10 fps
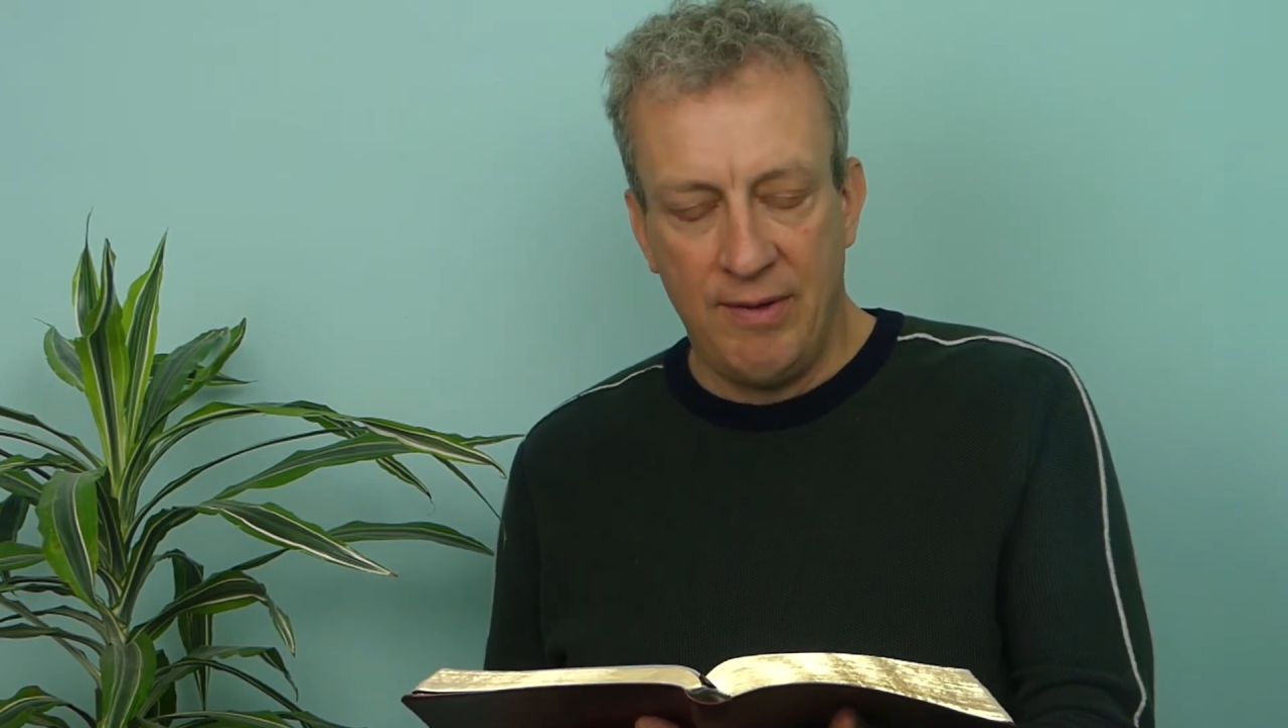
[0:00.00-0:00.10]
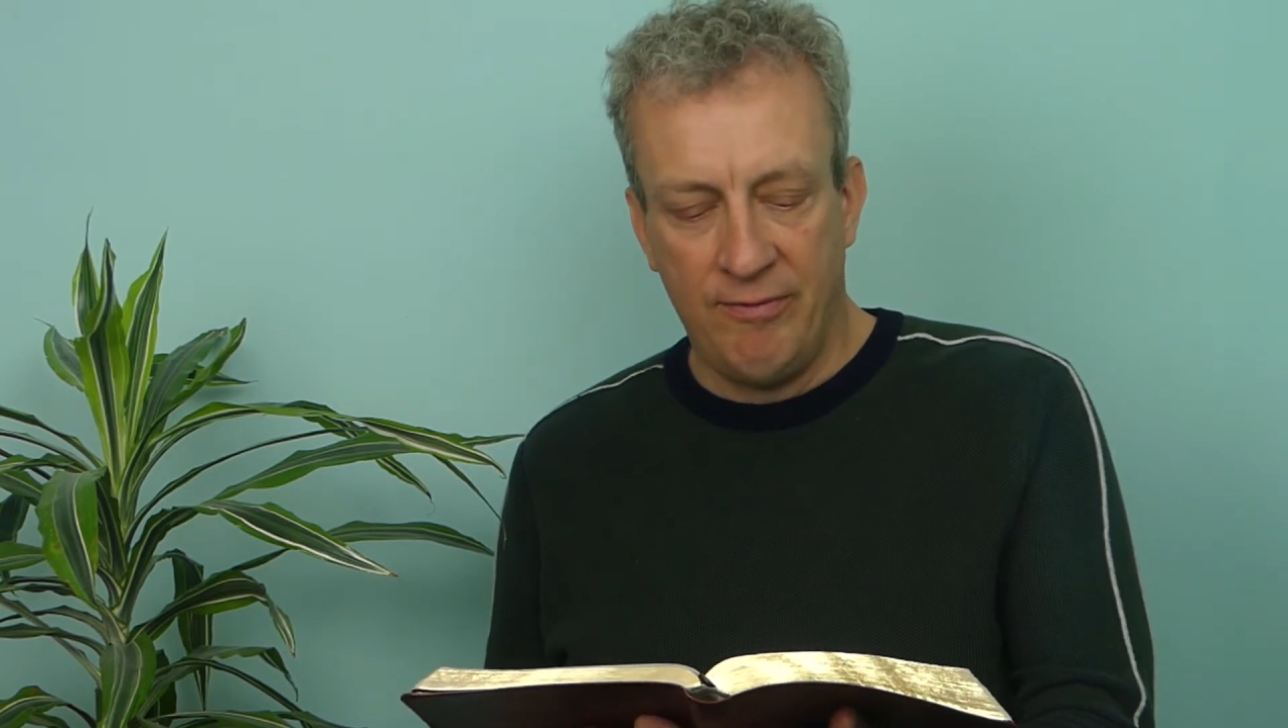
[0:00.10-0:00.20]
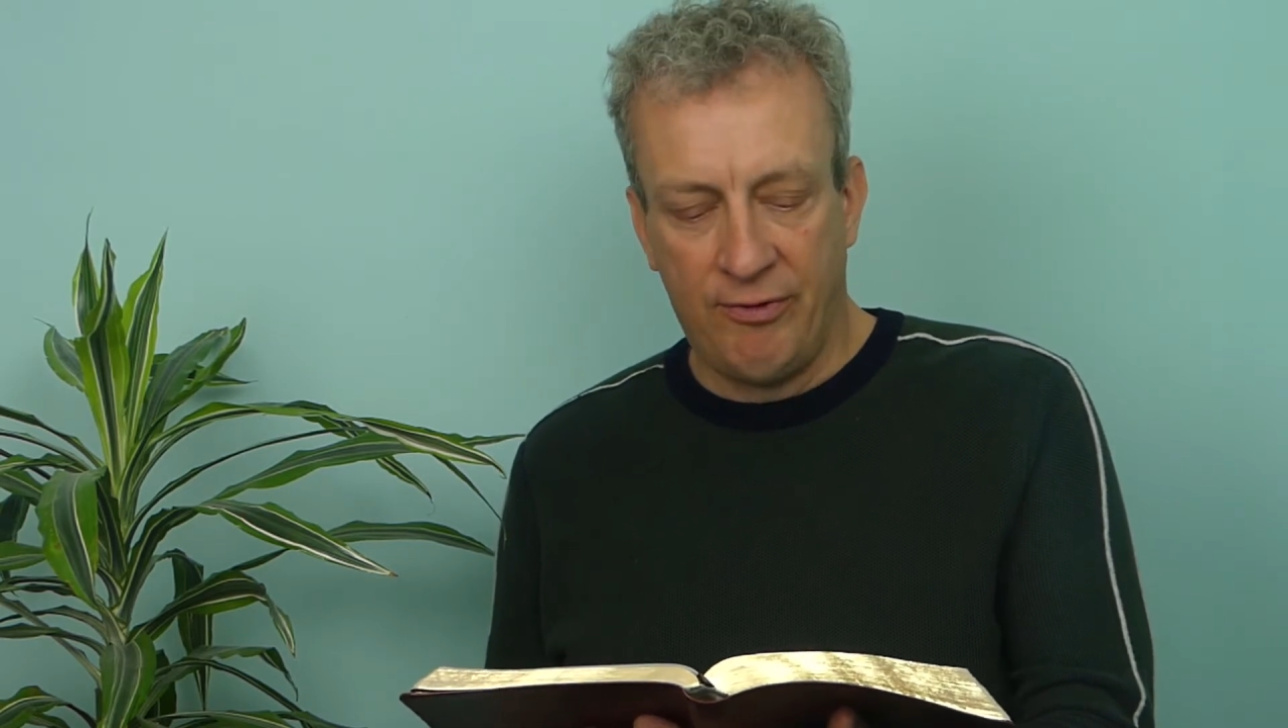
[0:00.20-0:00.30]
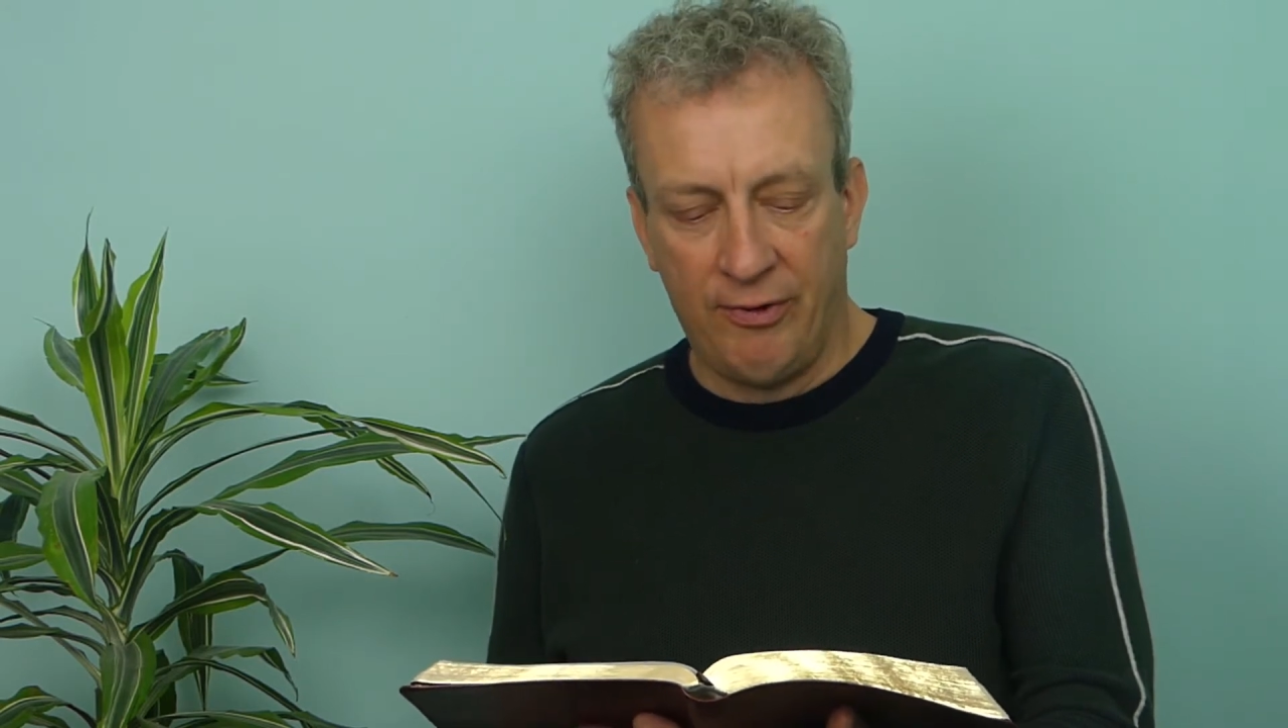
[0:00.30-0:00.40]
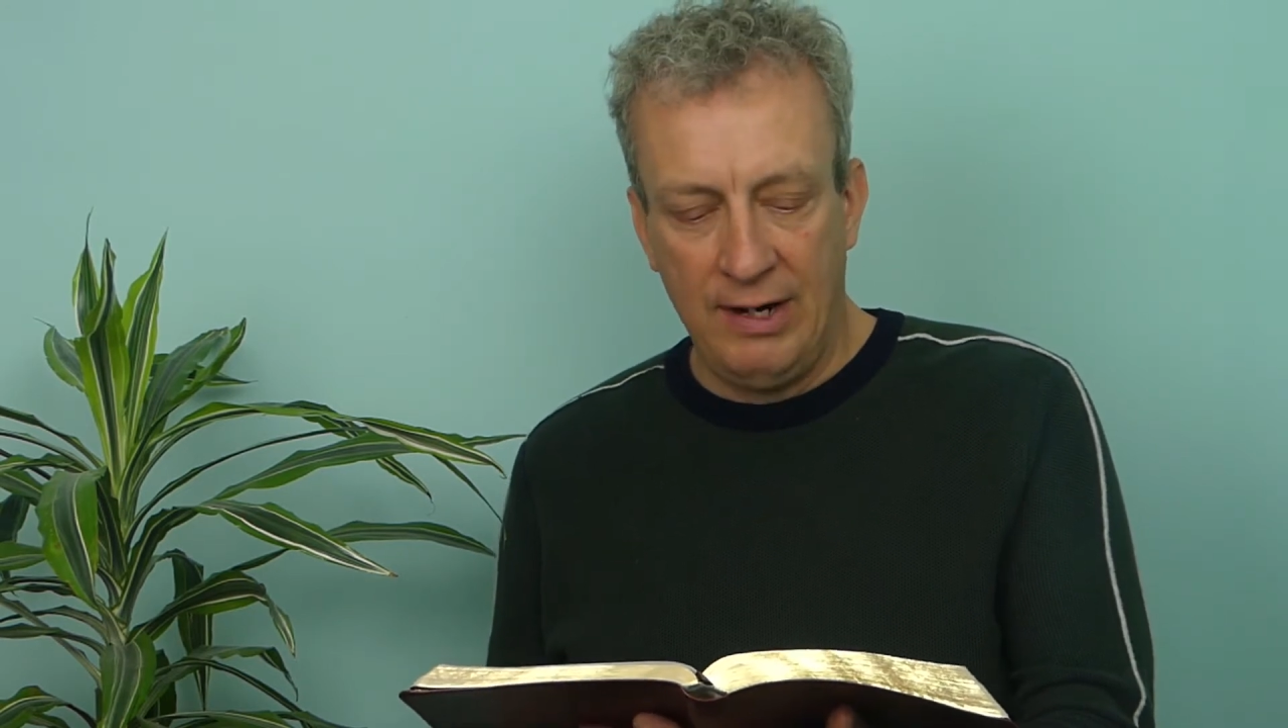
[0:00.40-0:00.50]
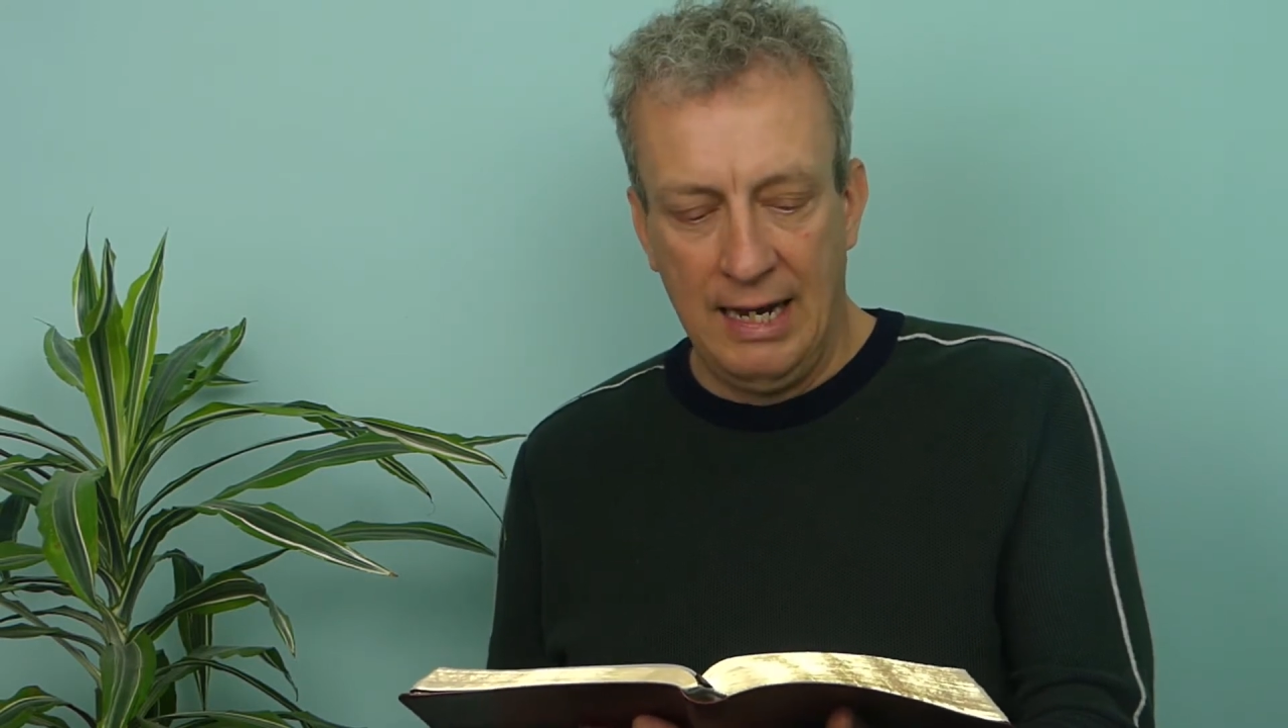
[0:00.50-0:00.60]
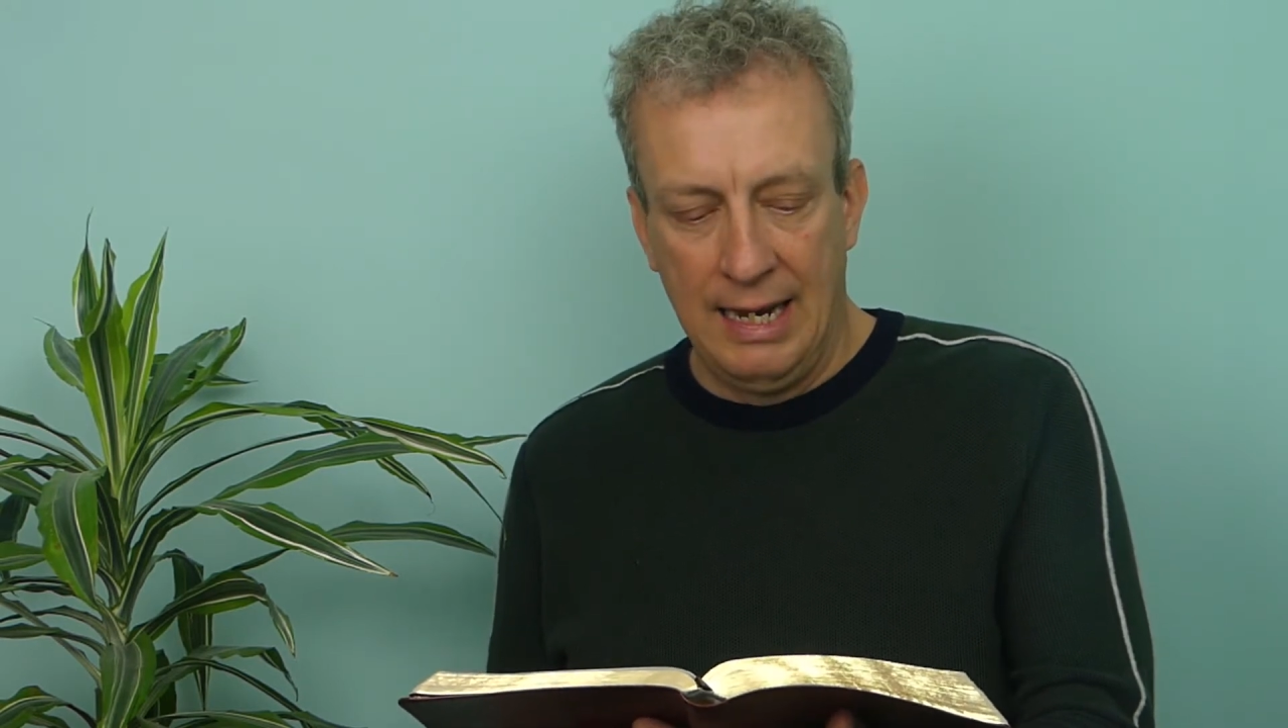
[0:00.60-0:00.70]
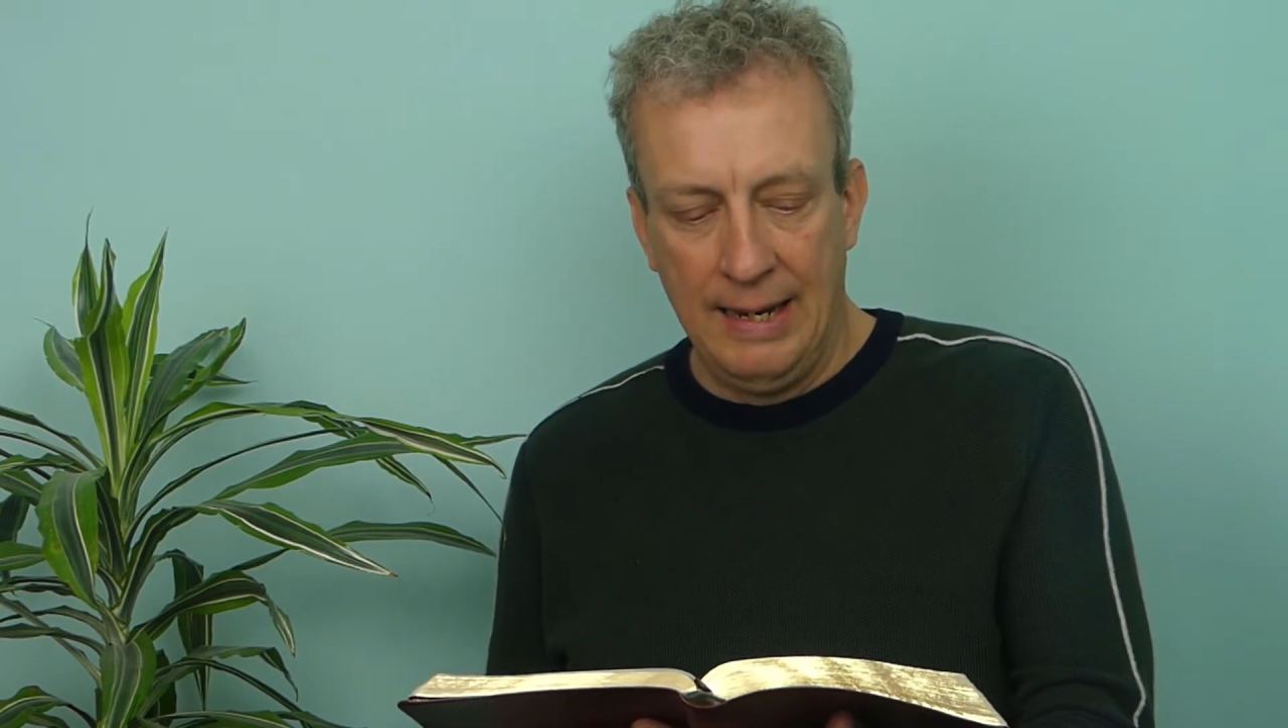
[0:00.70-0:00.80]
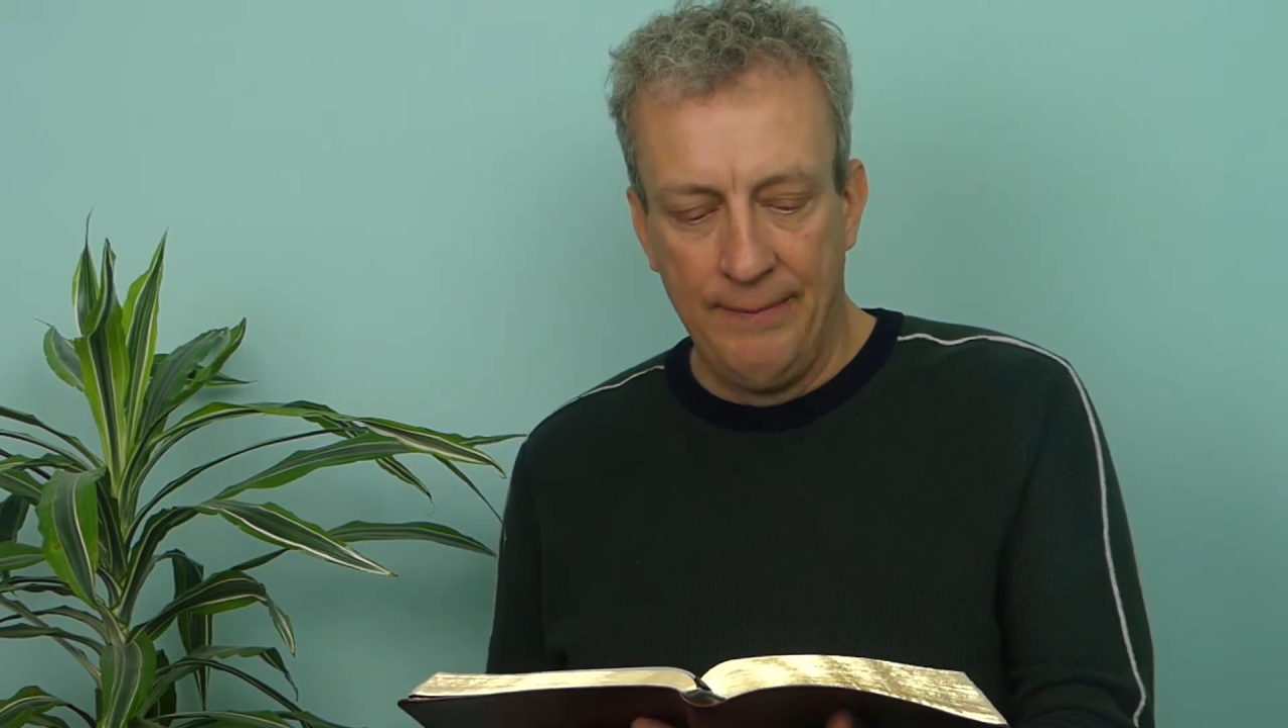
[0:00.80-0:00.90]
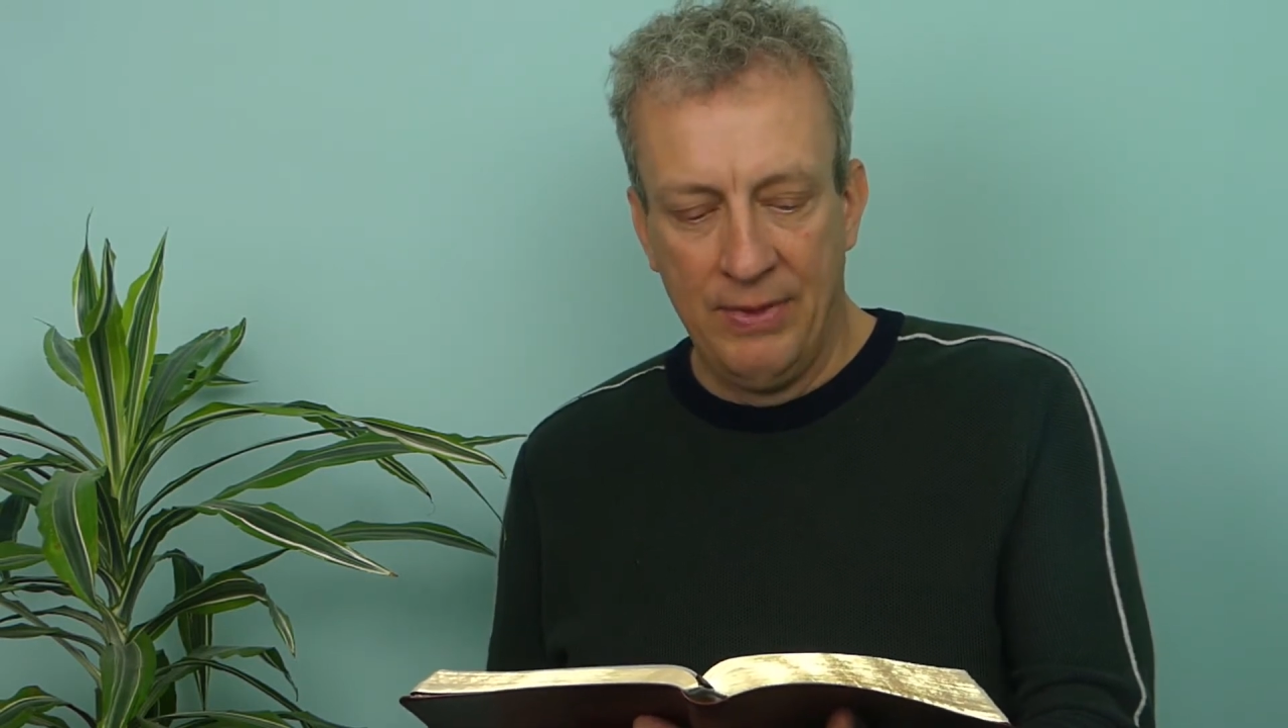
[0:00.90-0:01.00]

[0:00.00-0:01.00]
them freely,